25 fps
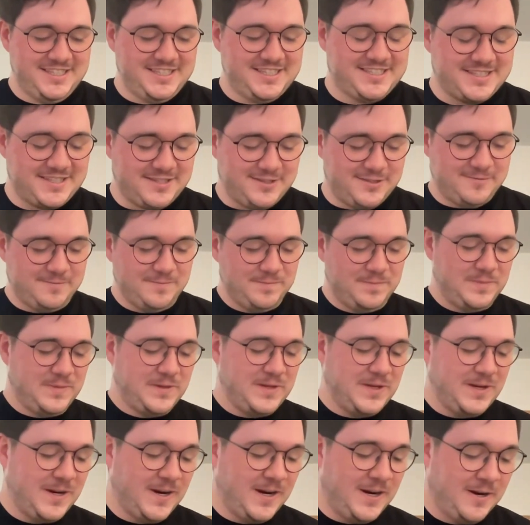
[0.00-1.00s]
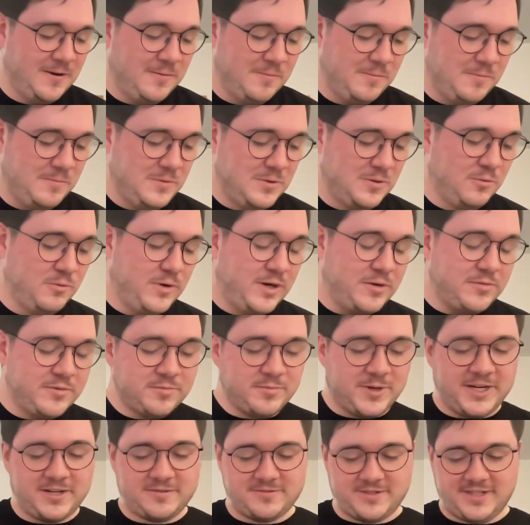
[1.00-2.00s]
So when we
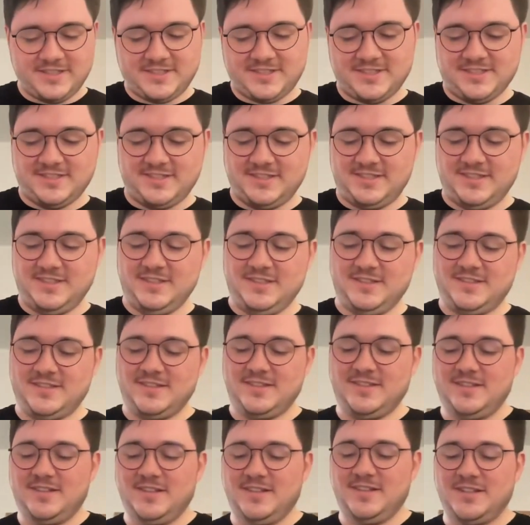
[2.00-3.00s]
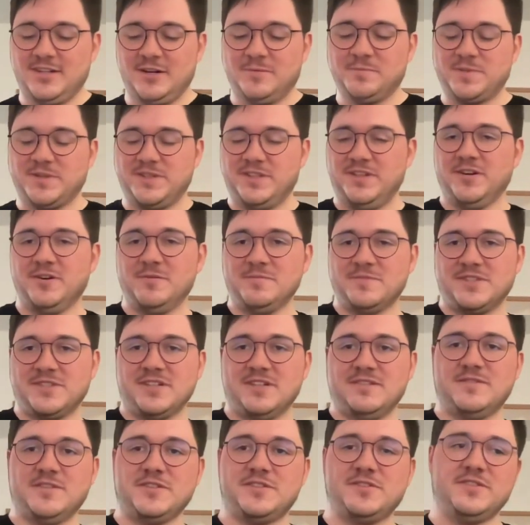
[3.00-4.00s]
migrated the company home
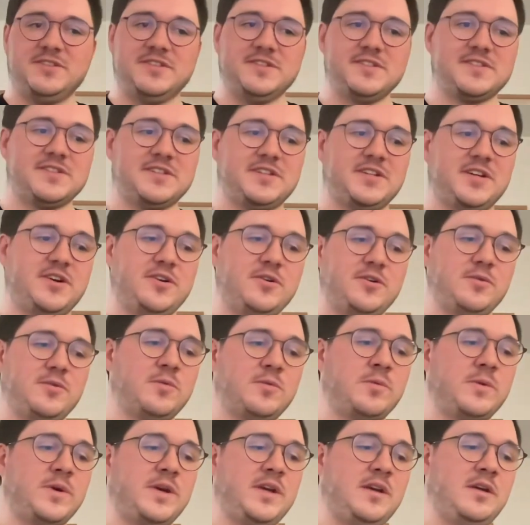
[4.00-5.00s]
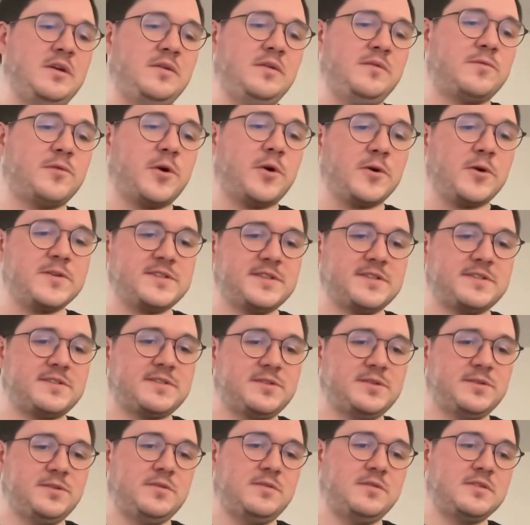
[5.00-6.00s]
server 2 years ago, we wrote a
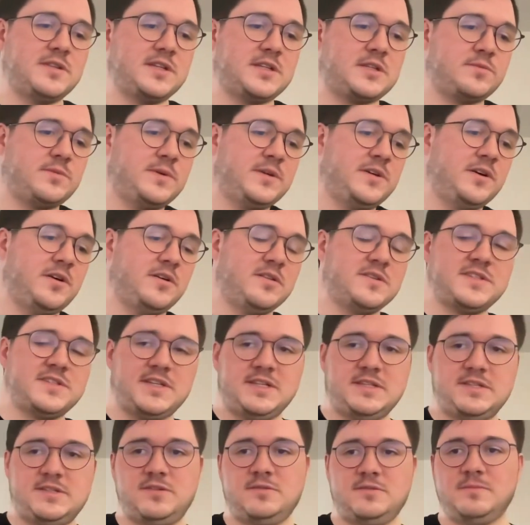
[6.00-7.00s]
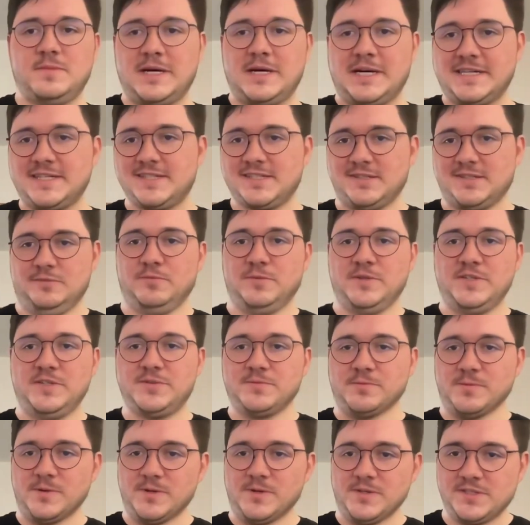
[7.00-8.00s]
tool that we called Synth2Mass,
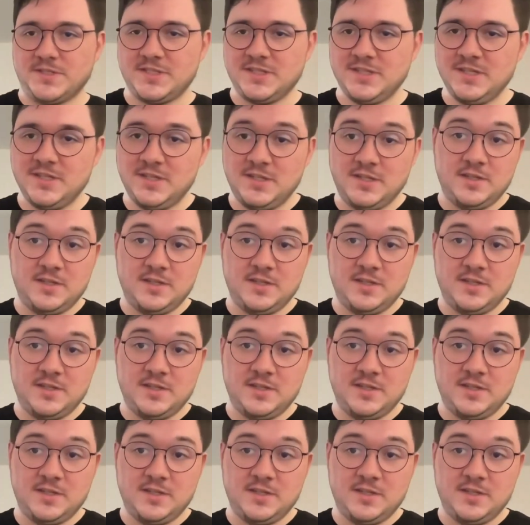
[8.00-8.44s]
which was